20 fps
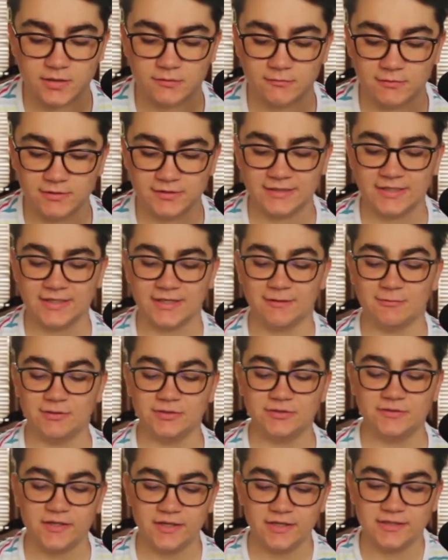One thing I will
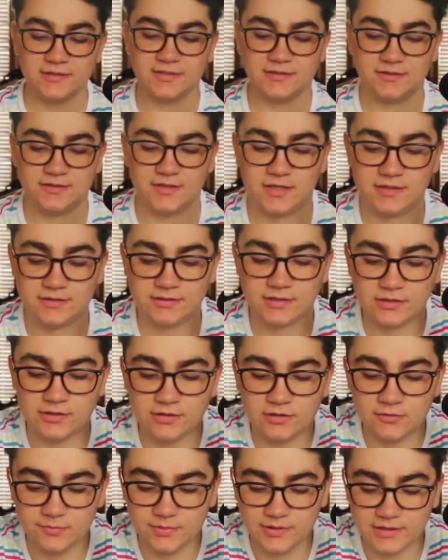say is it tastes a
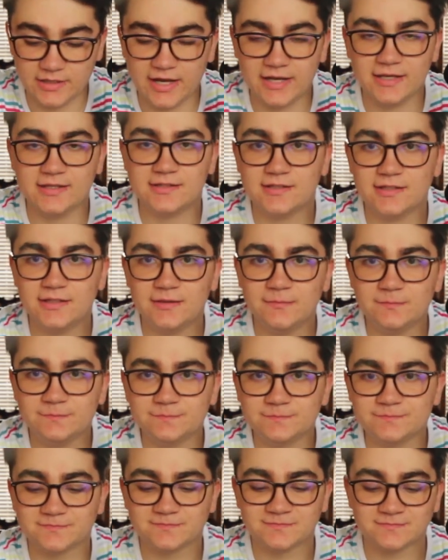little bit icy.
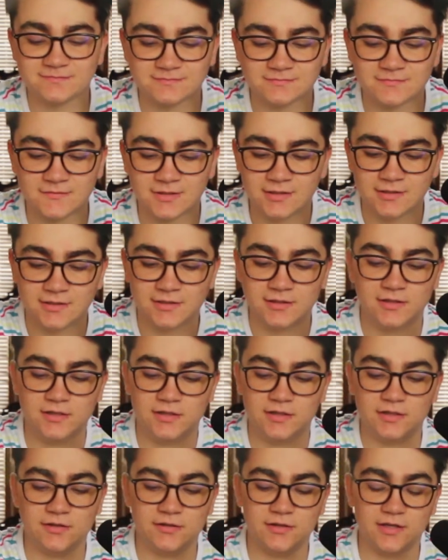
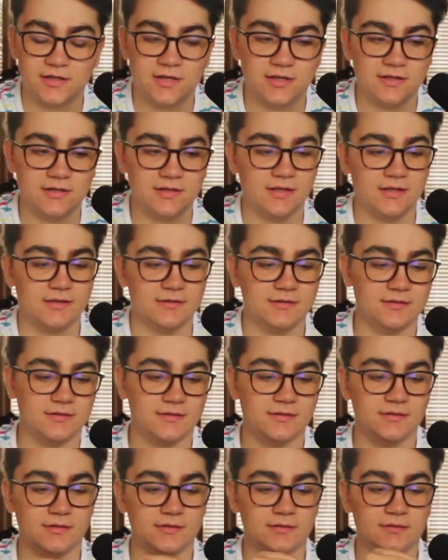You know, that
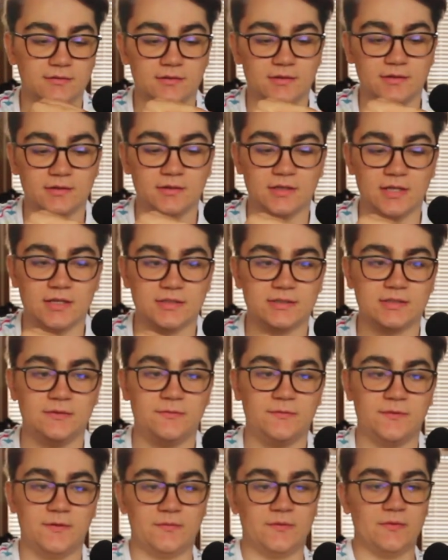nasty
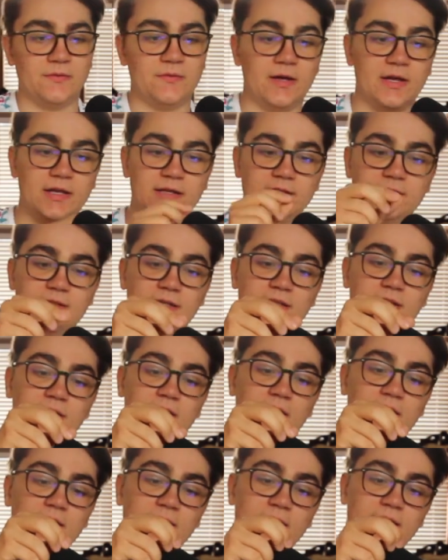flavor of ice that you
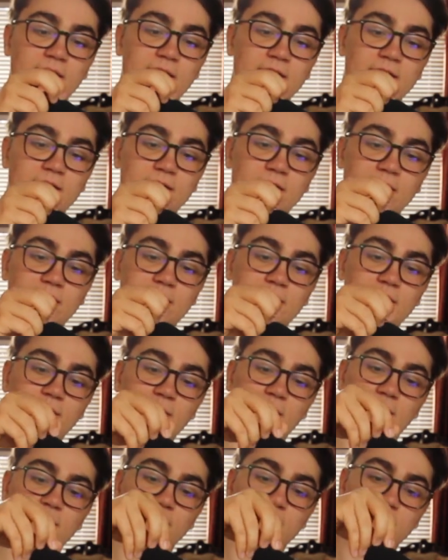kind of get in like your
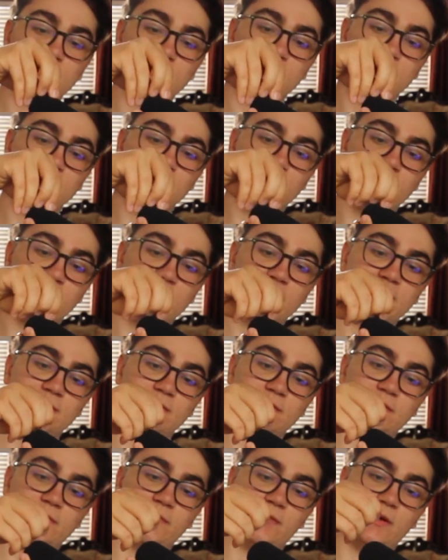random drinks
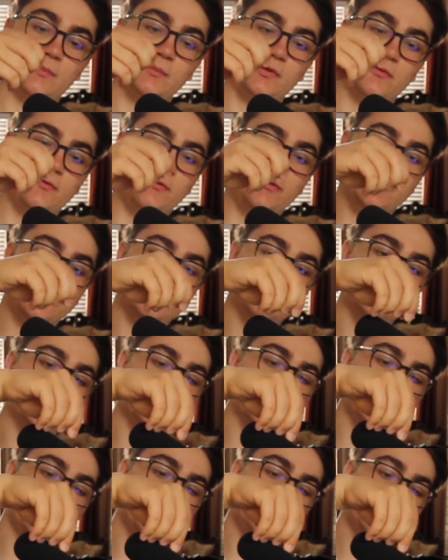or from your fridge in
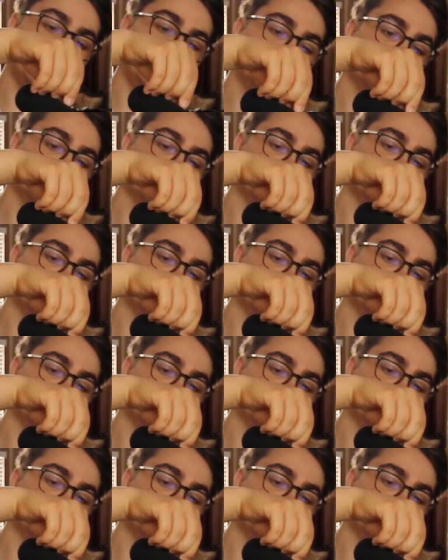general.